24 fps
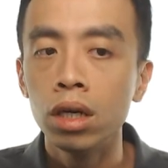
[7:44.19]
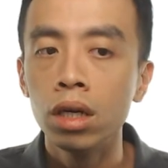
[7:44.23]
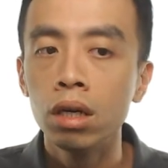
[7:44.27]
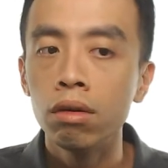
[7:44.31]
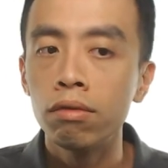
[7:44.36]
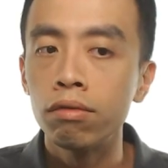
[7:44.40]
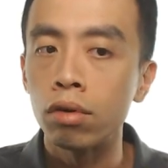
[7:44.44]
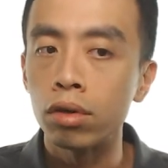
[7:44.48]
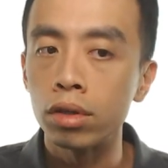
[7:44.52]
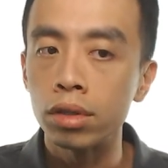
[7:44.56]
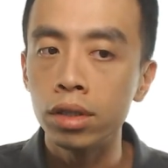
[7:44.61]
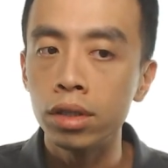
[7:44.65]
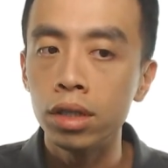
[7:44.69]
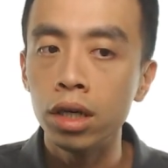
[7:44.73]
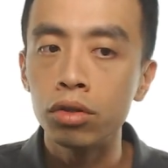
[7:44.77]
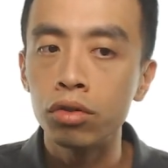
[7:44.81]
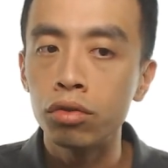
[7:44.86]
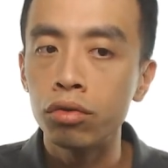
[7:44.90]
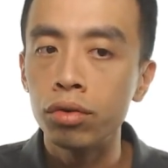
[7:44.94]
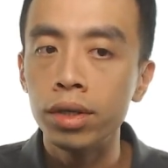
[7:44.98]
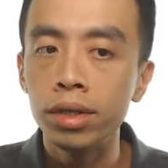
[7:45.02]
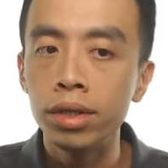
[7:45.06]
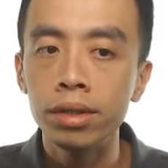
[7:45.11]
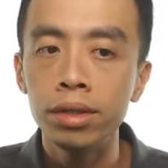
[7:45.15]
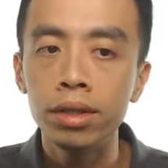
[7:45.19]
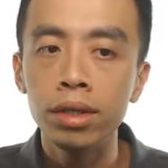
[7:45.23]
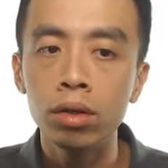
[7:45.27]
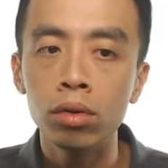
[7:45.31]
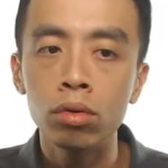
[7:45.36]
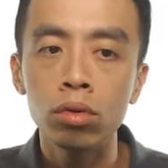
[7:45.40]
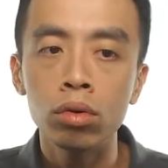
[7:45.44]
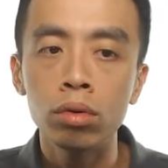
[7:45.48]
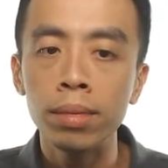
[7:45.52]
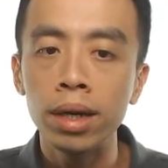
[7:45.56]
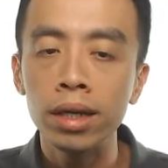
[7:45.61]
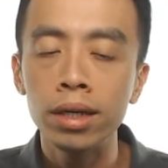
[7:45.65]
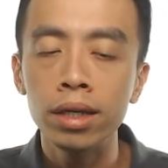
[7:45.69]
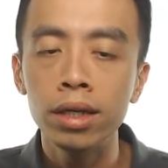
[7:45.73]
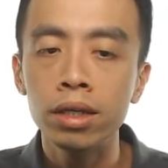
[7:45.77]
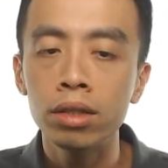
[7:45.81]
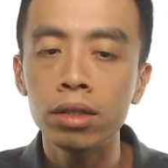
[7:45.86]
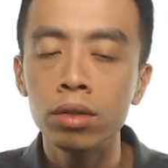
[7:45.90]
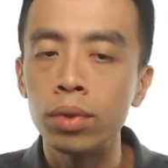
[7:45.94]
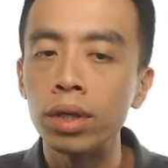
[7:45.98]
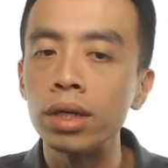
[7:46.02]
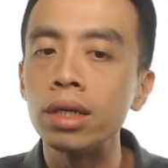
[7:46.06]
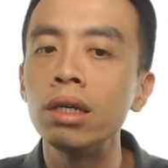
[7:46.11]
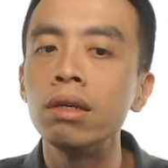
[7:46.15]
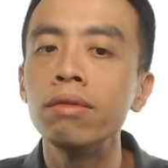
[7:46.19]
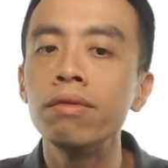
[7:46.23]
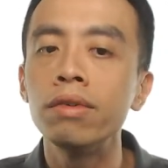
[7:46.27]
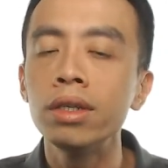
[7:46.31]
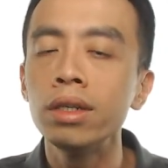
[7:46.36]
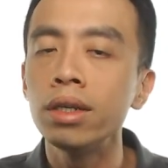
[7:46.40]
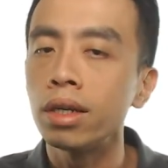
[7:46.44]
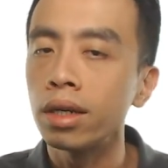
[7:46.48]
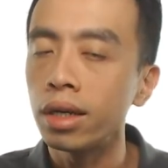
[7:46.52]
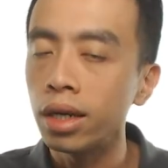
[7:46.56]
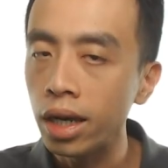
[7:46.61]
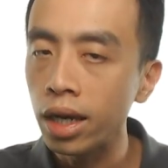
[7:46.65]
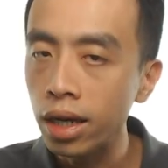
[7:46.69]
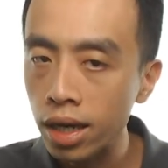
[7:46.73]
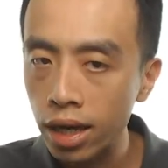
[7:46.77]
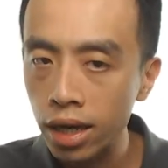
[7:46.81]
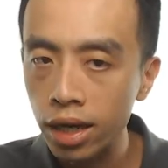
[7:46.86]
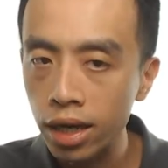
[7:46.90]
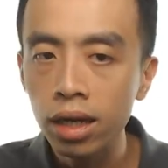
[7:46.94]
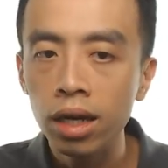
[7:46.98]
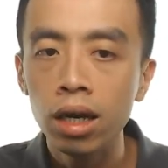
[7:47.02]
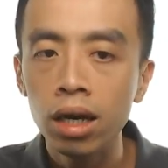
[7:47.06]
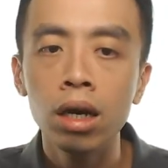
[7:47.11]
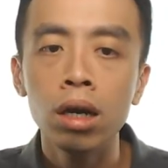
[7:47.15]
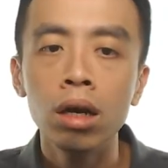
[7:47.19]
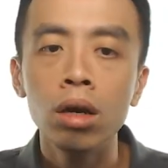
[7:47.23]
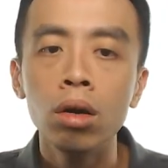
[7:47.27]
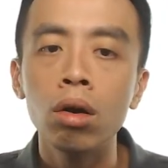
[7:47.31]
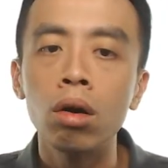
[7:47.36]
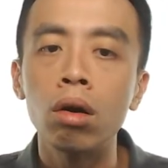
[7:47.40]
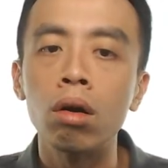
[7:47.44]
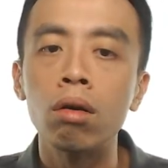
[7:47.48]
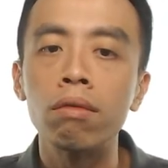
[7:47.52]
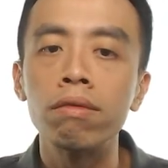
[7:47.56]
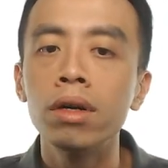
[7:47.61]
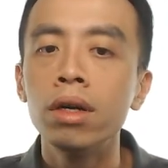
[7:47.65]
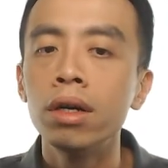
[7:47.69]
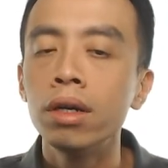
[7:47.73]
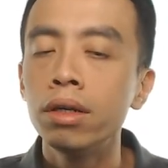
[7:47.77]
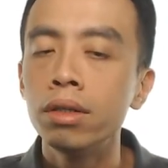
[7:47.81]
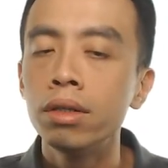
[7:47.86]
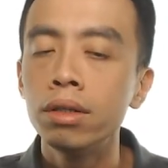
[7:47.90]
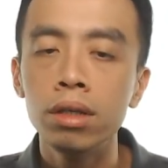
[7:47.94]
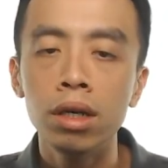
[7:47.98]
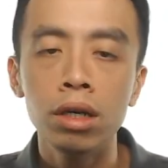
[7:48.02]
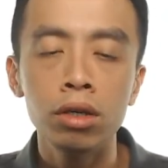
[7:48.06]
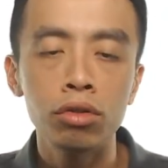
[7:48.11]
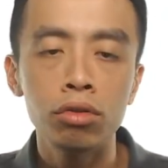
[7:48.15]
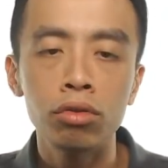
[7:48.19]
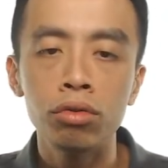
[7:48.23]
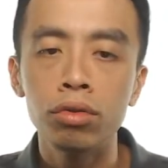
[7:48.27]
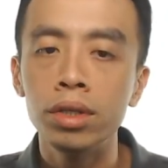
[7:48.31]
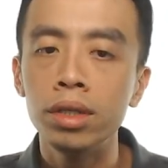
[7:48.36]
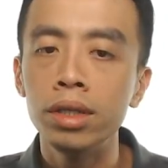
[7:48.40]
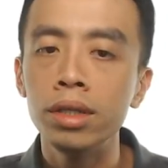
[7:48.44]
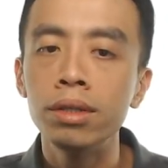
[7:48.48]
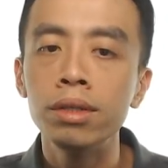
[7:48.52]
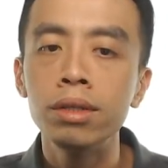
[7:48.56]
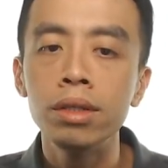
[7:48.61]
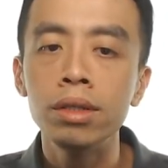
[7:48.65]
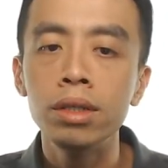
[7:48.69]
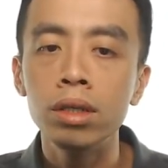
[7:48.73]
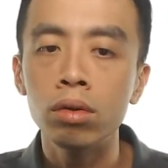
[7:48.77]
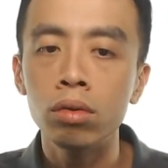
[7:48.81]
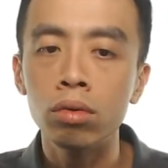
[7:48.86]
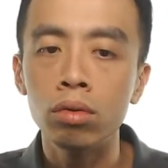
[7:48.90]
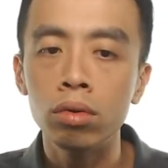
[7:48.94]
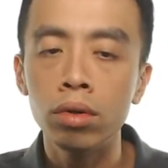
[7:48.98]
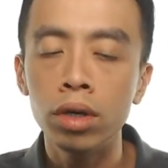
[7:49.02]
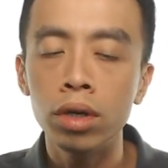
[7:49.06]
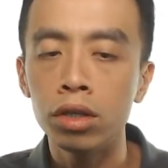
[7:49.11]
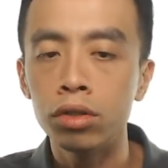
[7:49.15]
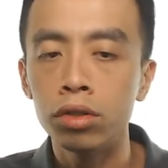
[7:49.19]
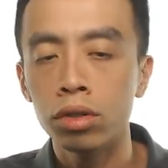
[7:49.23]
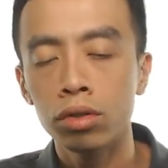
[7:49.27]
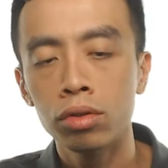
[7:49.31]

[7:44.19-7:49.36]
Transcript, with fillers: For CH3COO minus, we are given the Ka of CH3COOH.